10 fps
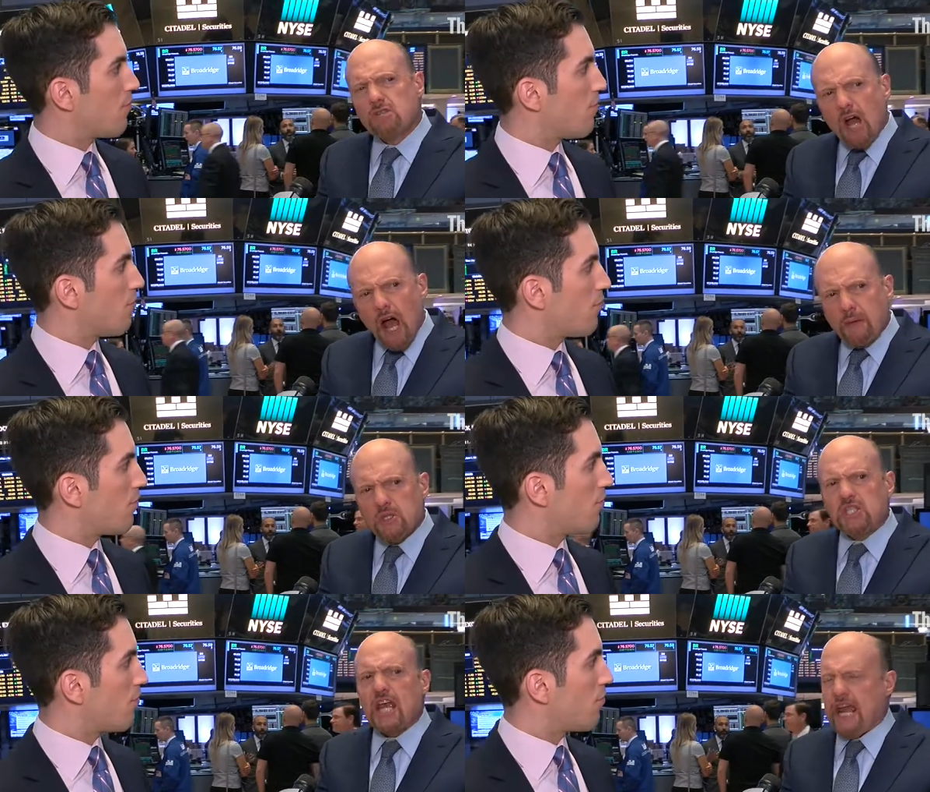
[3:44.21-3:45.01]
Speaker 1: I would
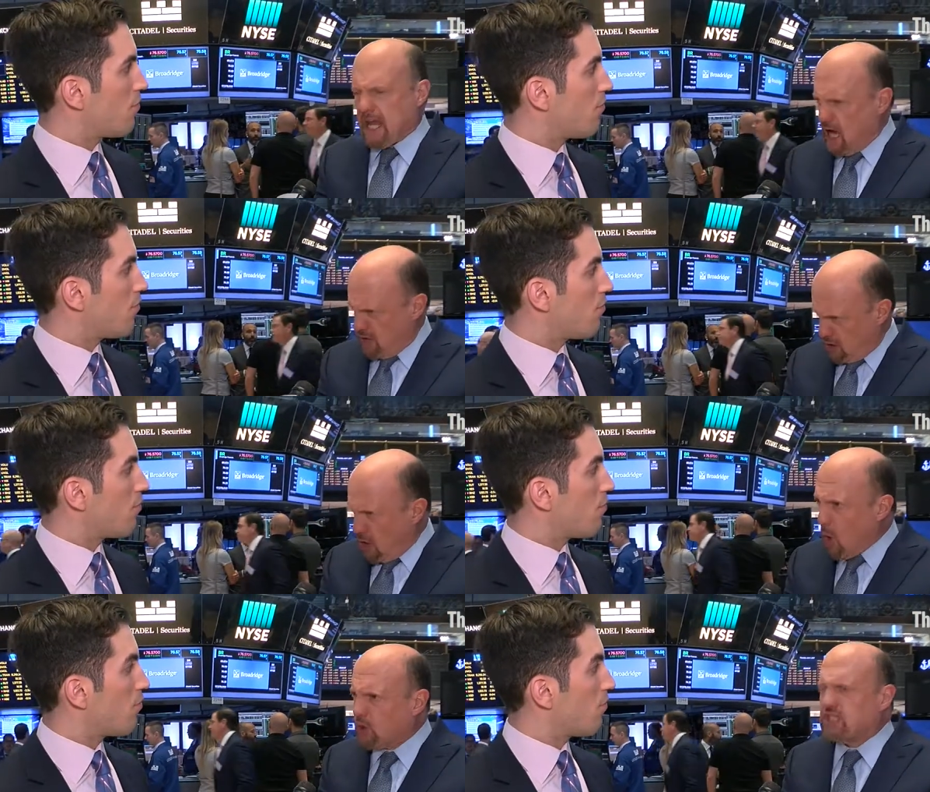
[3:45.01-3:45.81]
say uh, you know,
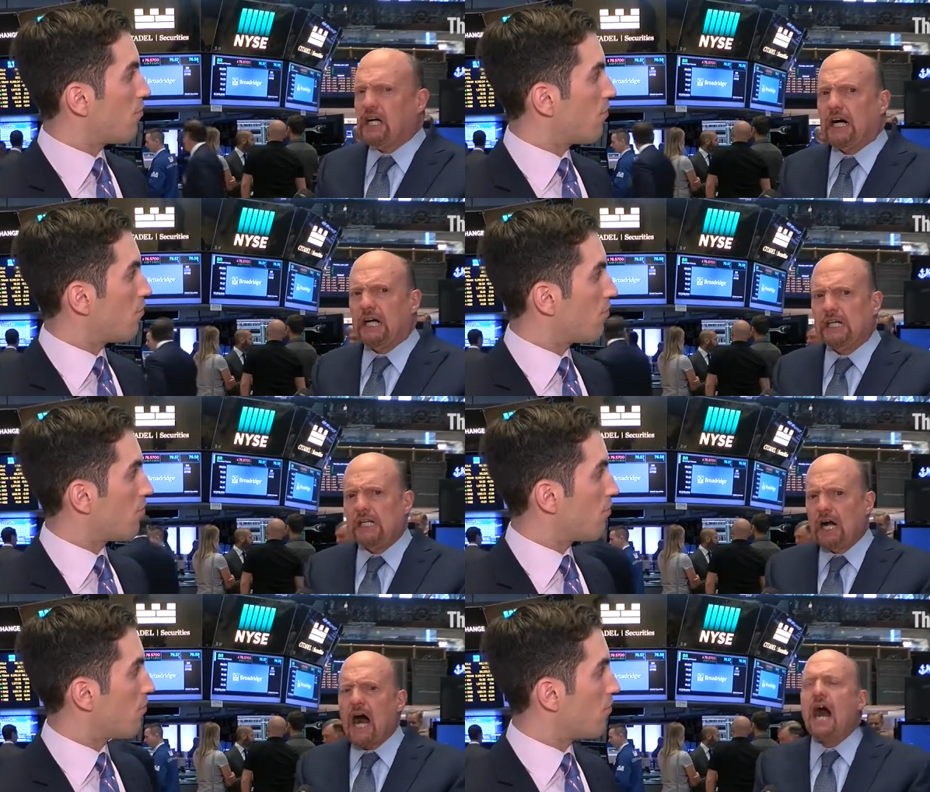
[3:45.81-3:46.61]
Ulta,
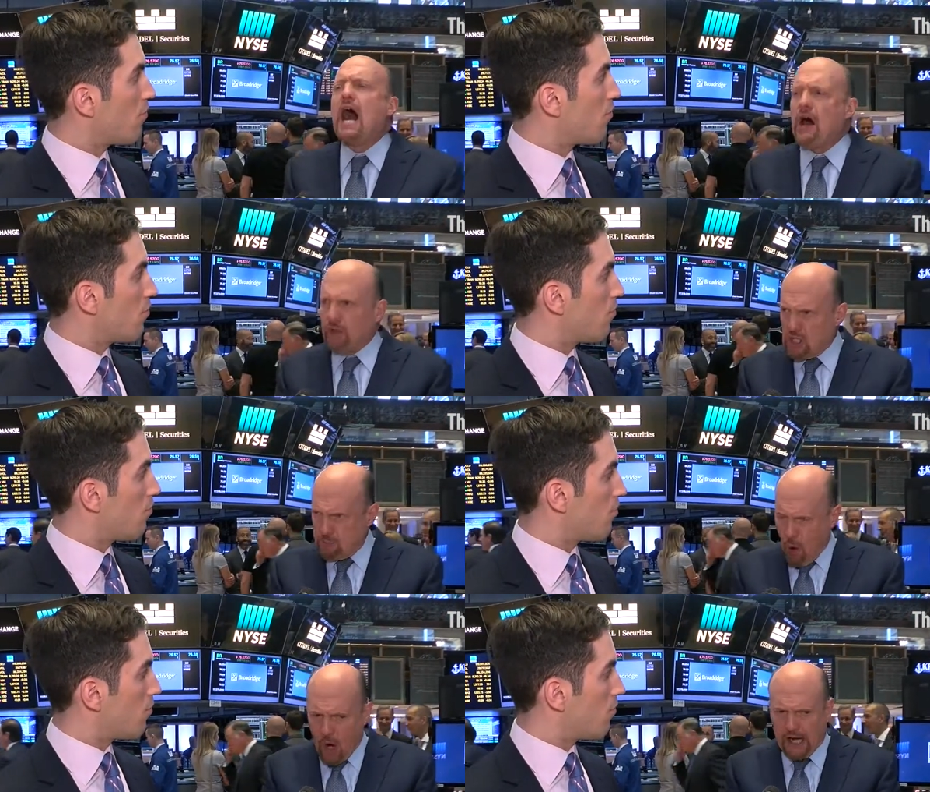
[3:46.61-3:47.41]
uh, Ollie's
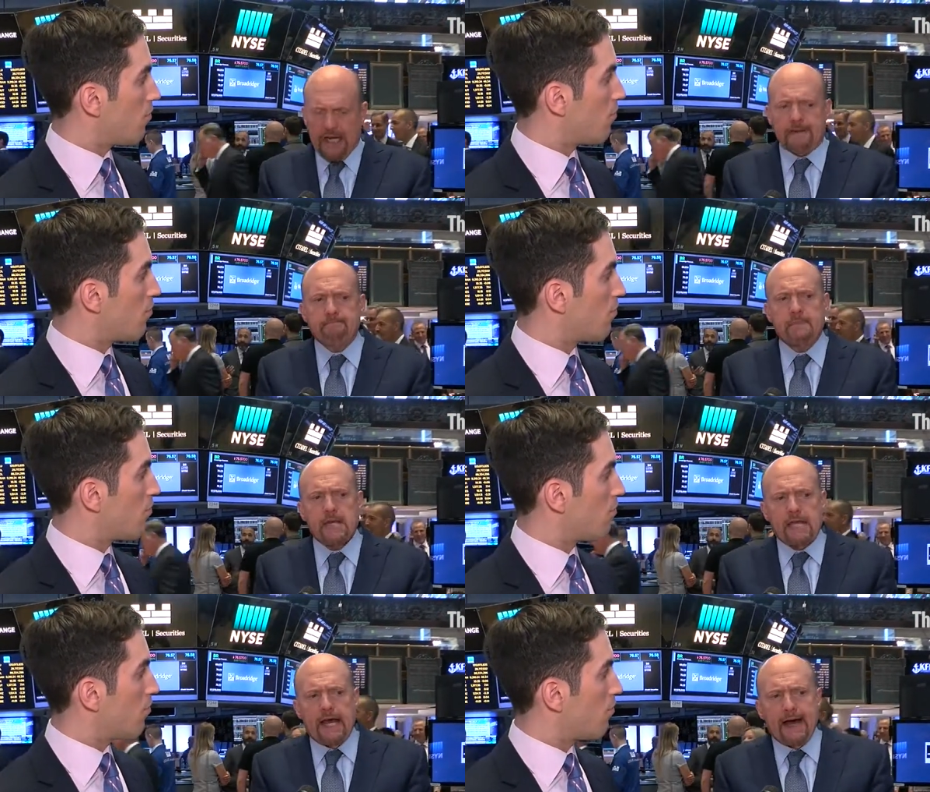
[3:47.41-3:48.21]
Bargain,
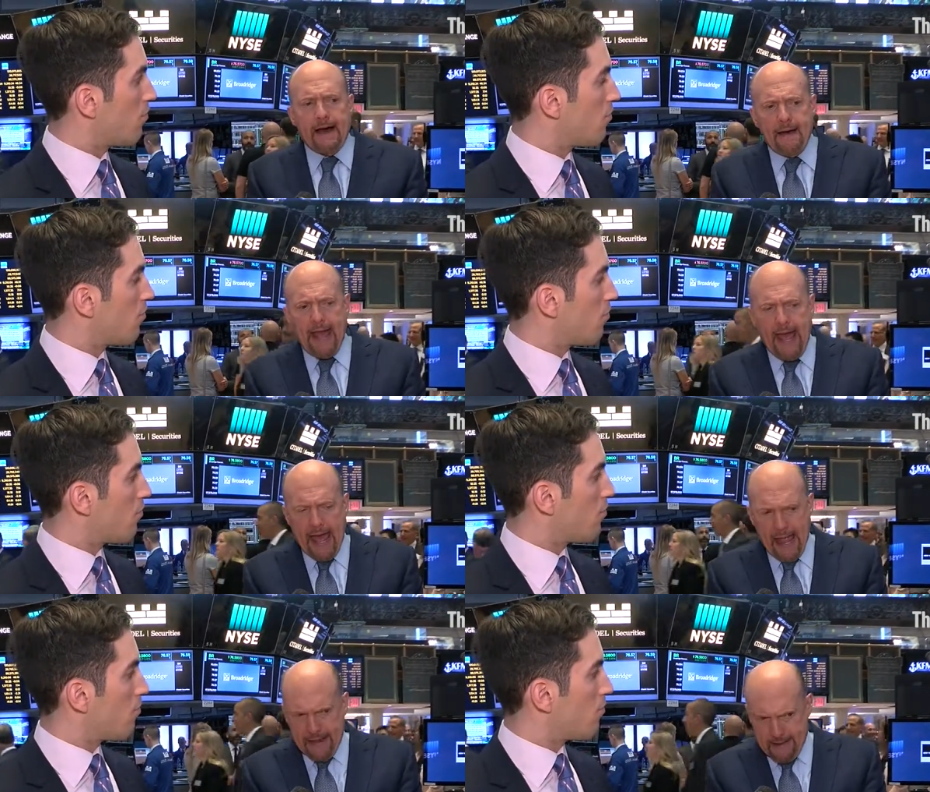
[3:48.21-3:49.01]
uh,
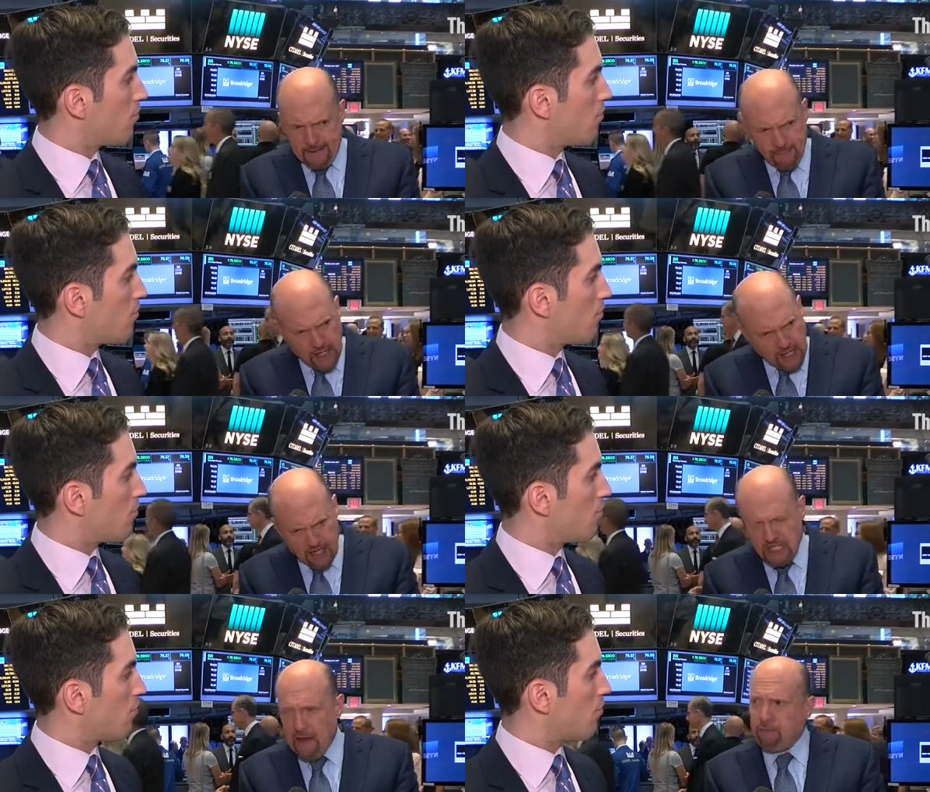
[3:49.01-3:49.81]
and
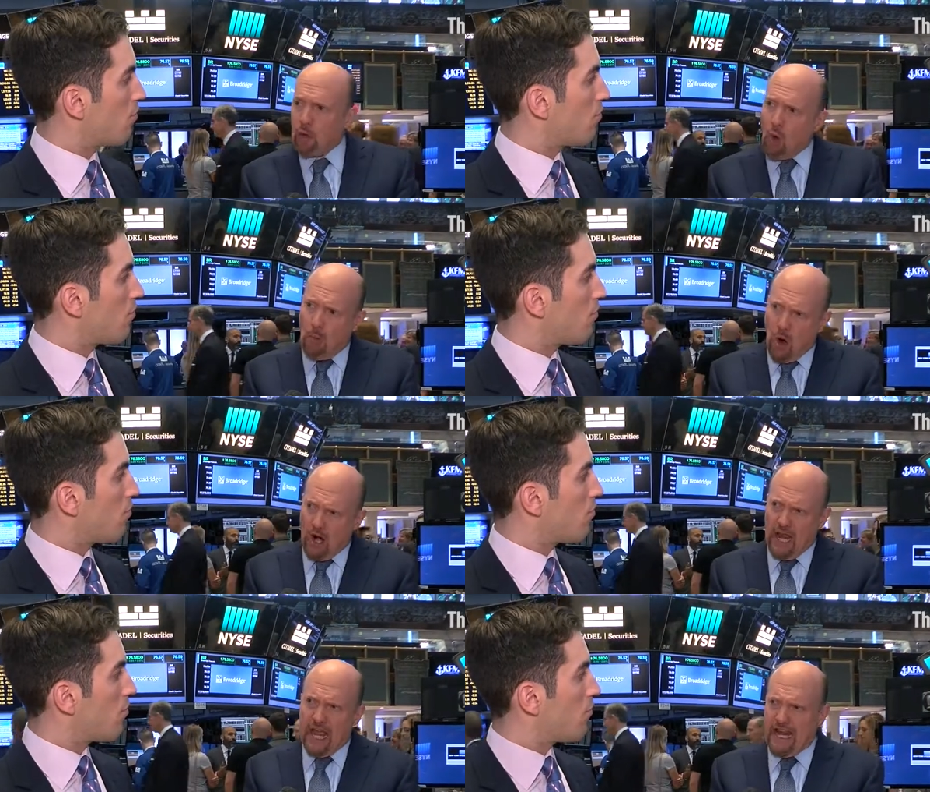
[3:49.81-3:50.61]
yes, definitely
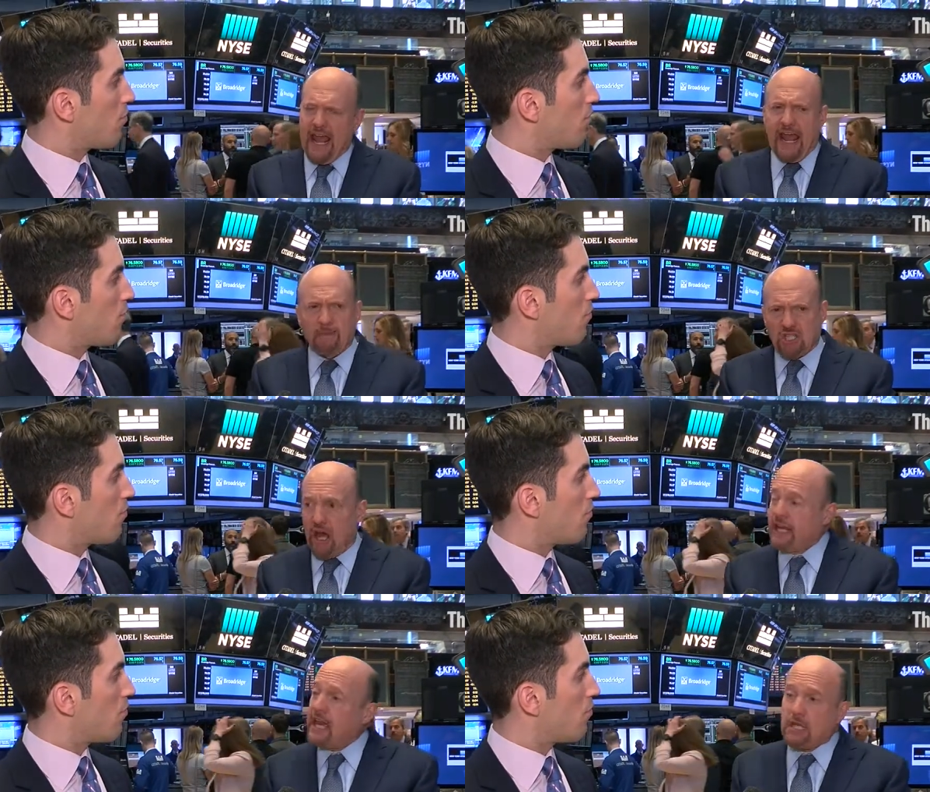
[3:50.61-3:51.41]
Walmart and
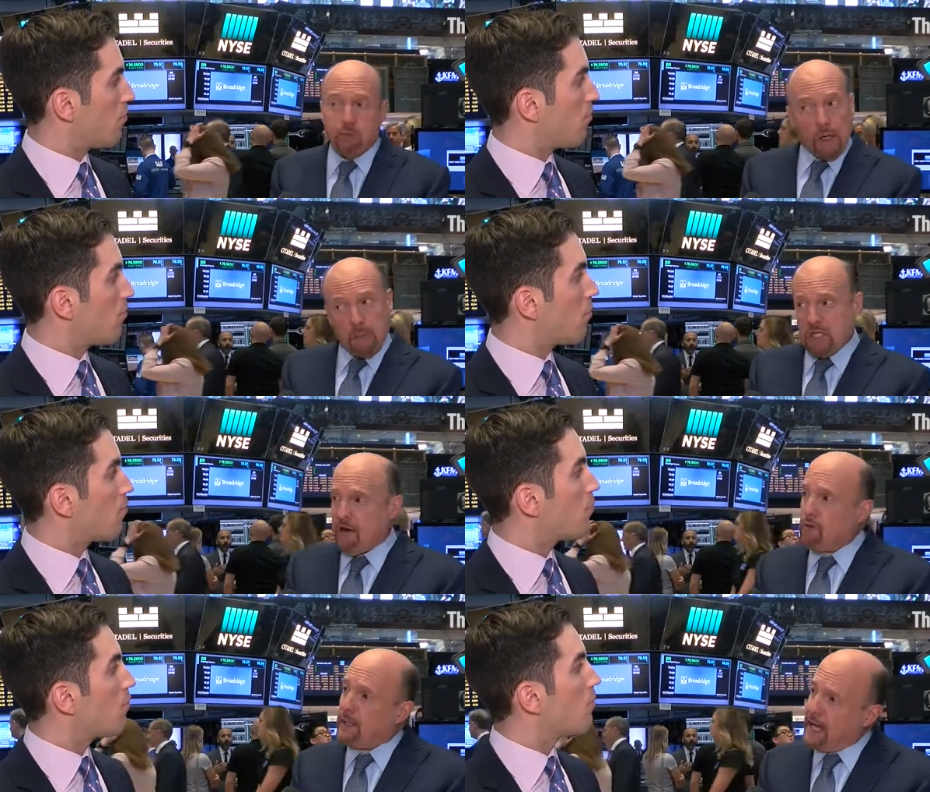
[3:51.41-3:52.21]
Amazon against pretty much
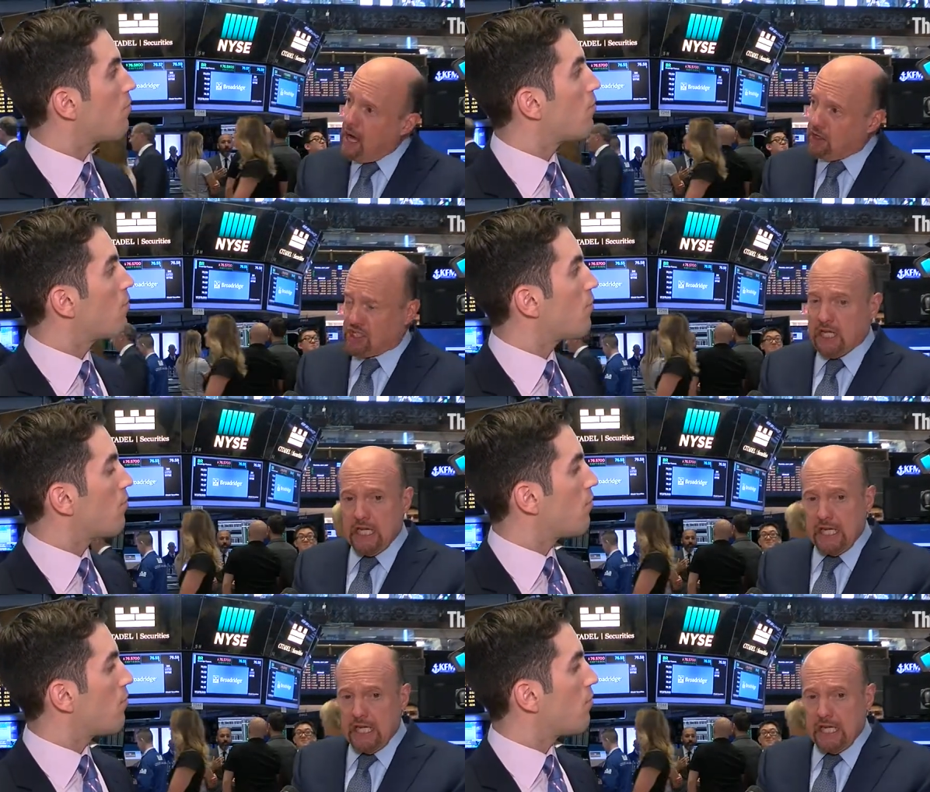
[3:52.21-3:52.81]
everybody else.